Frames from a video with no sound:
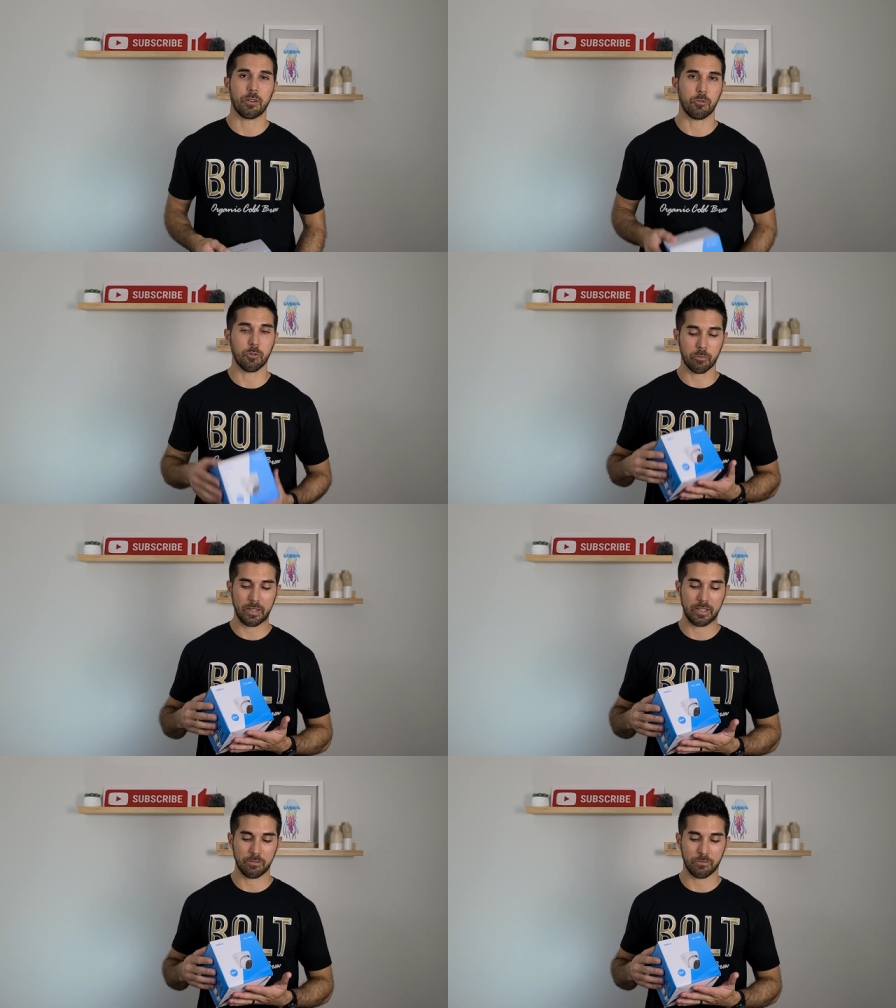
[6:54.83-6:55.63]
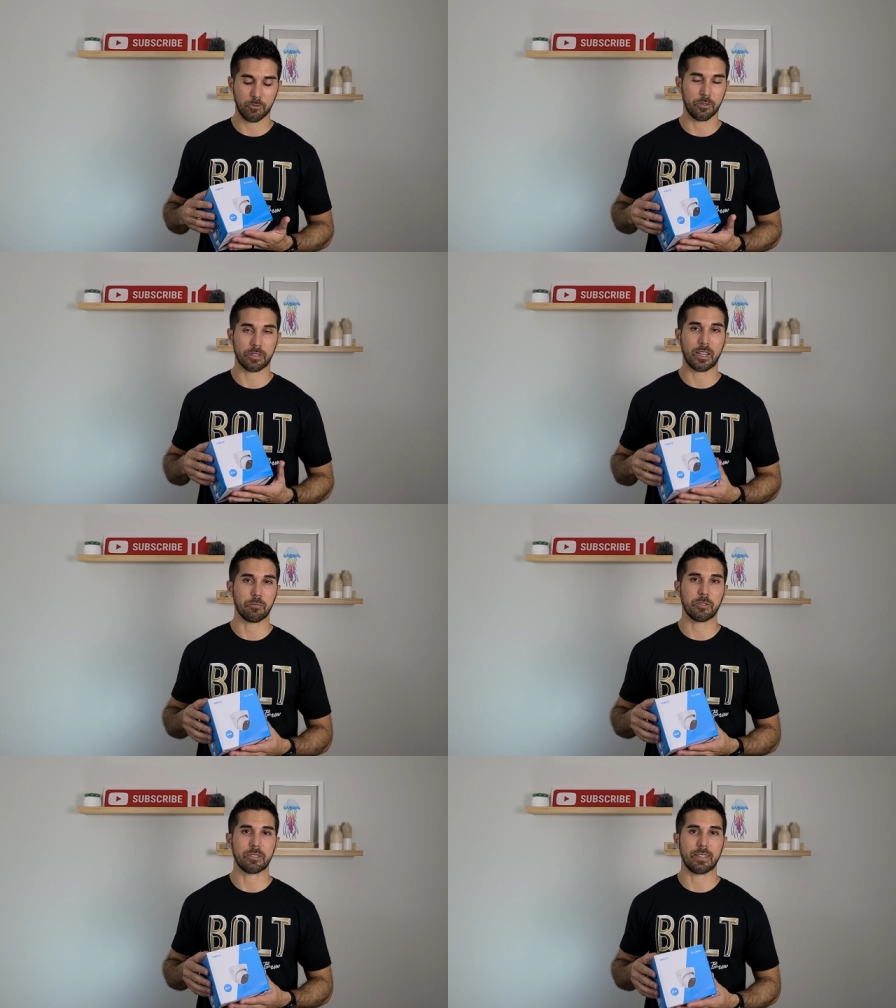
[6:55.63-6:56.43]
or pay for
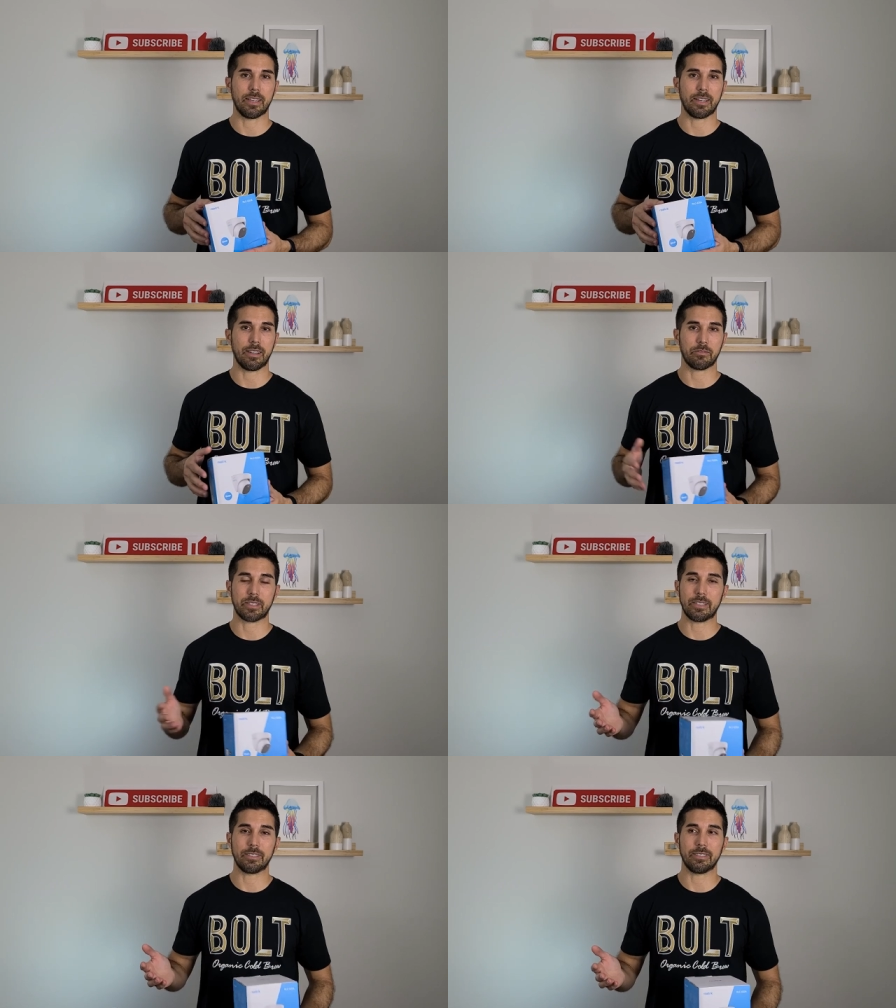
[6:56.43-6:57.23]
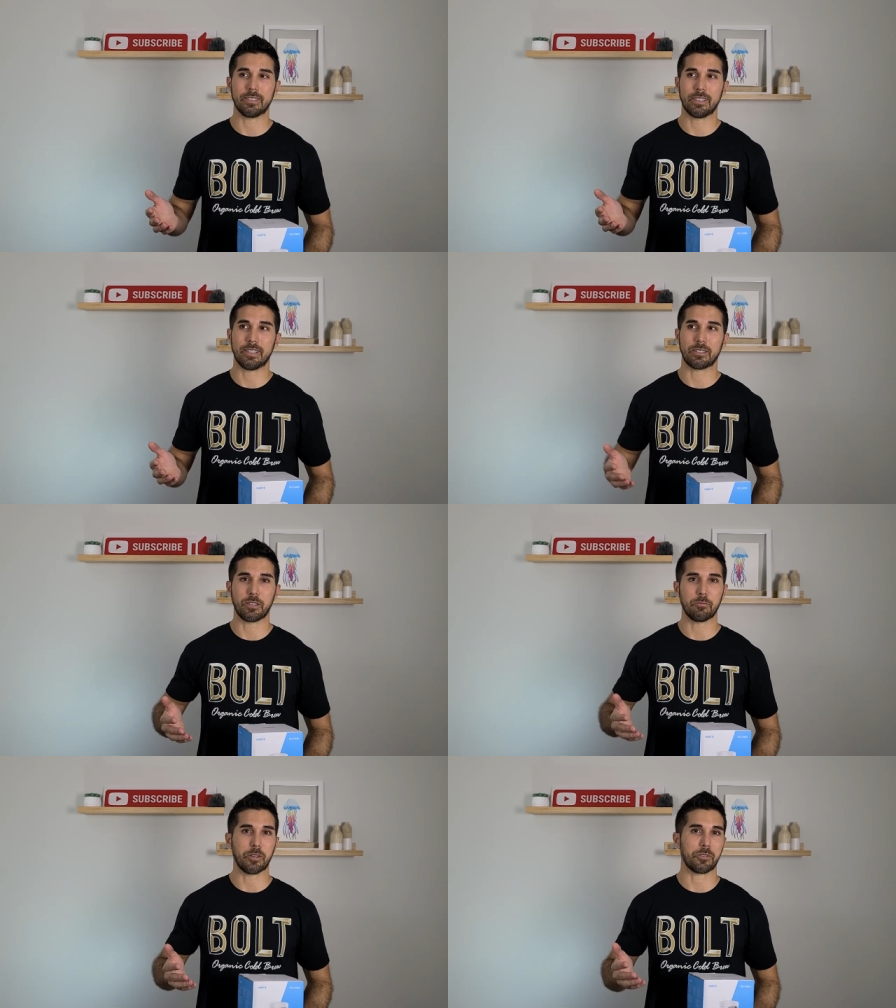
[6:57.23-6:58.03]
cameras that I've seen
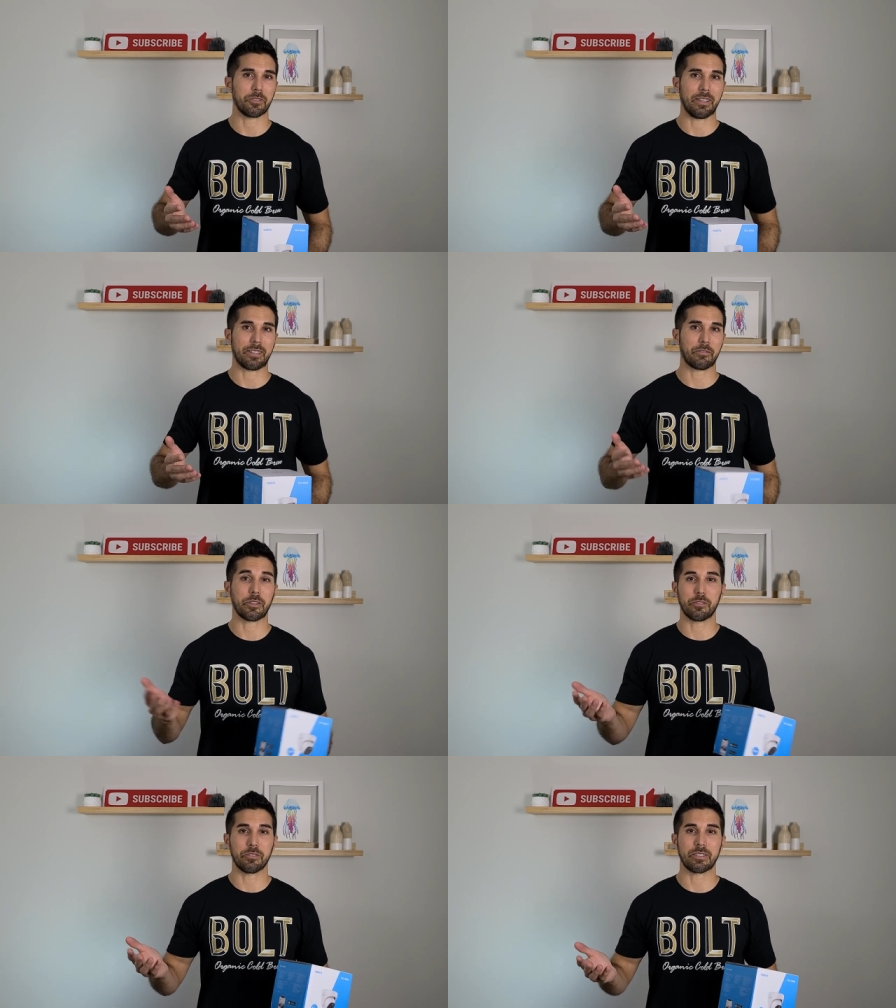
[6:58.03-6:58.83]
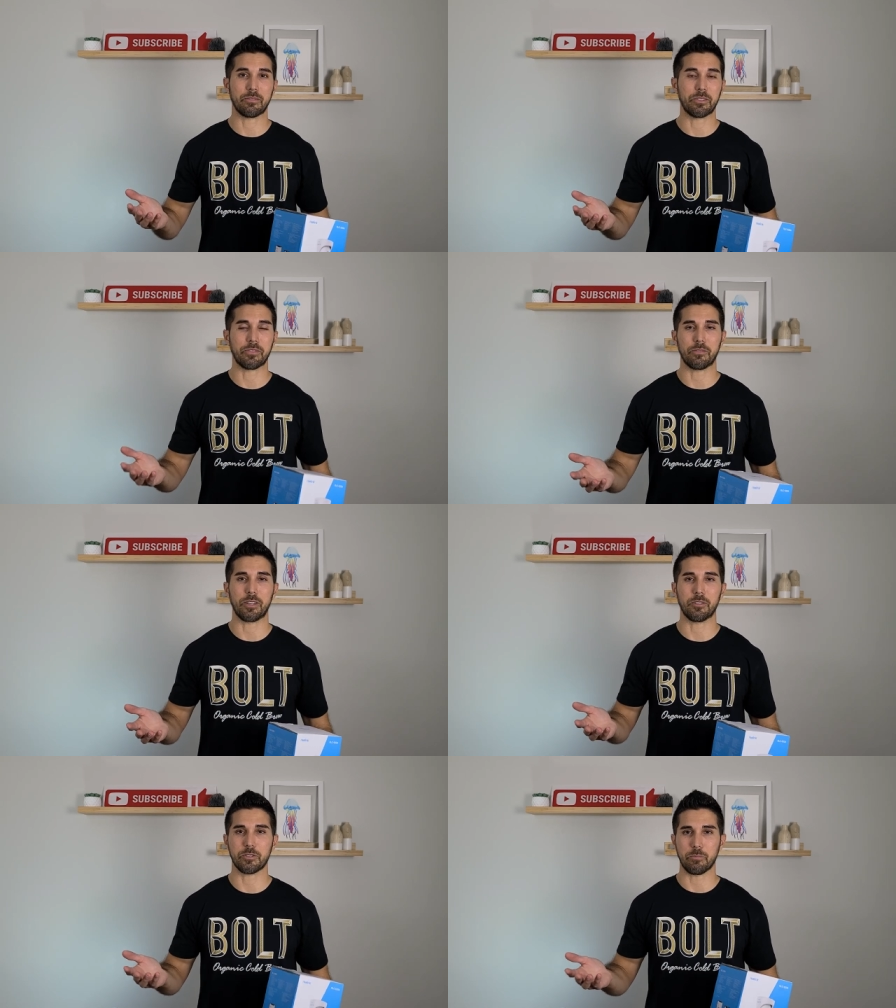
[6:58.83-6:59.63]
some are like
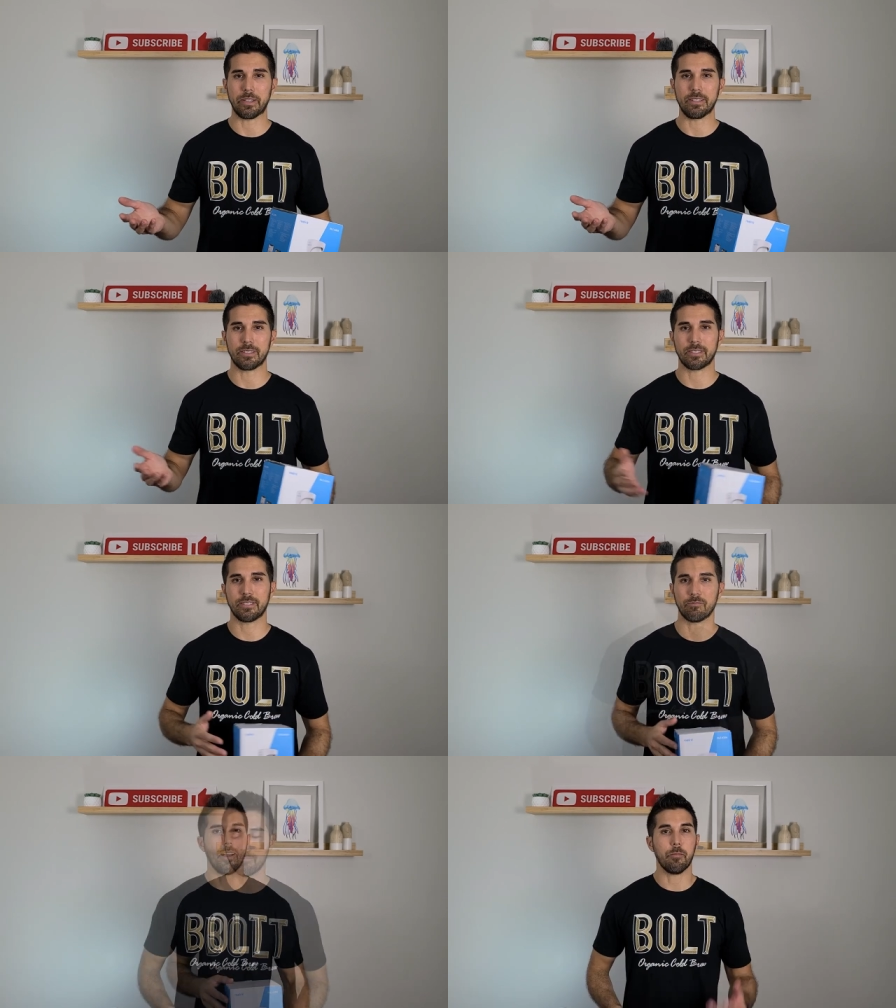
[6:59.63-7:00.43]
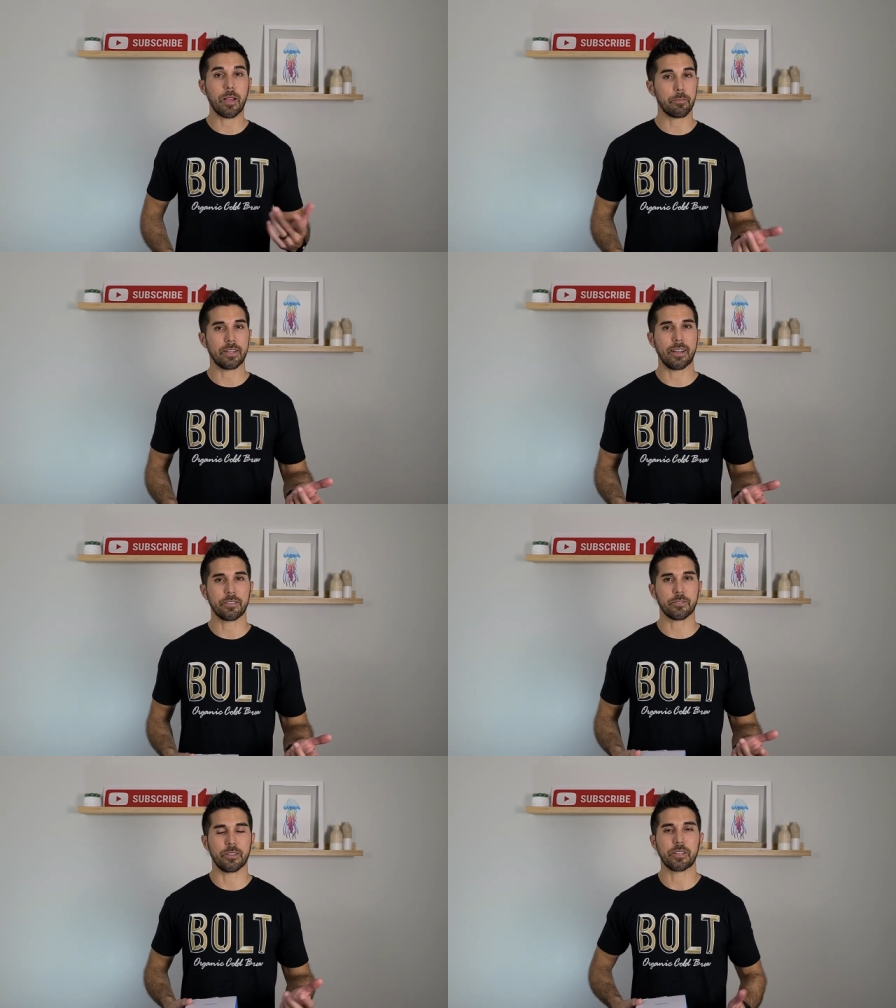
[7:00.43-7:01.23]
$375 a piece. I'm happy to
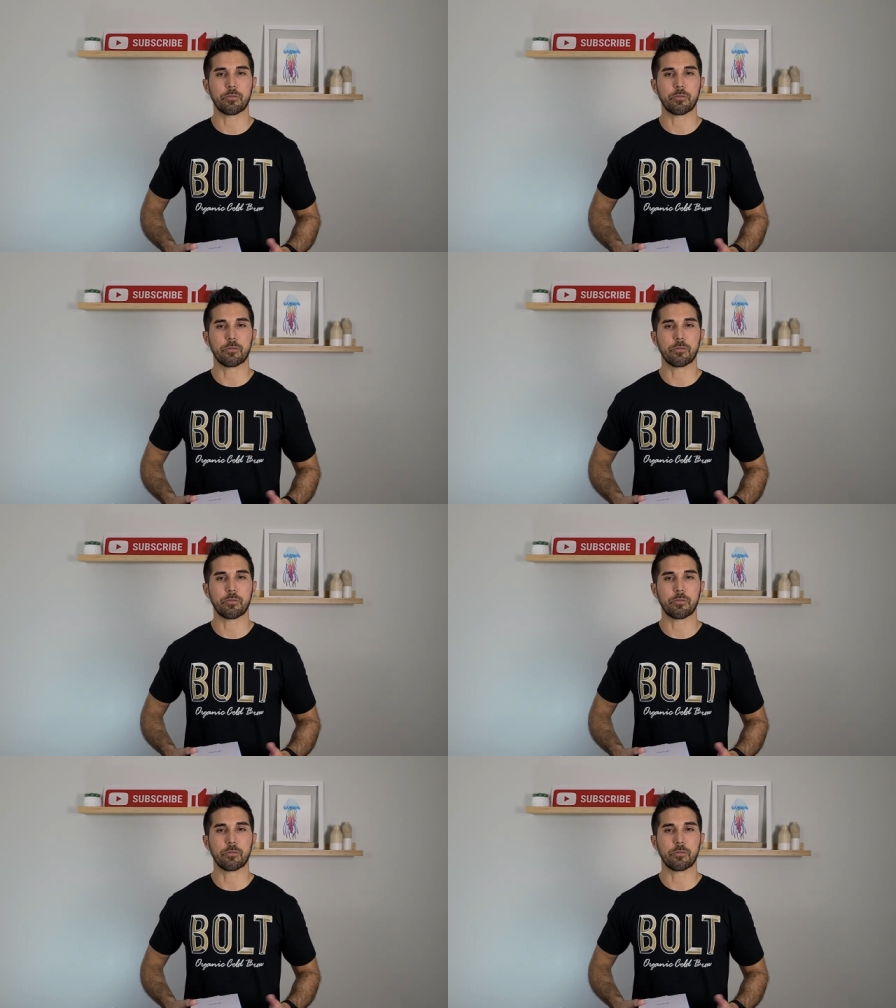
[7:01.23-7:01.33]
answer any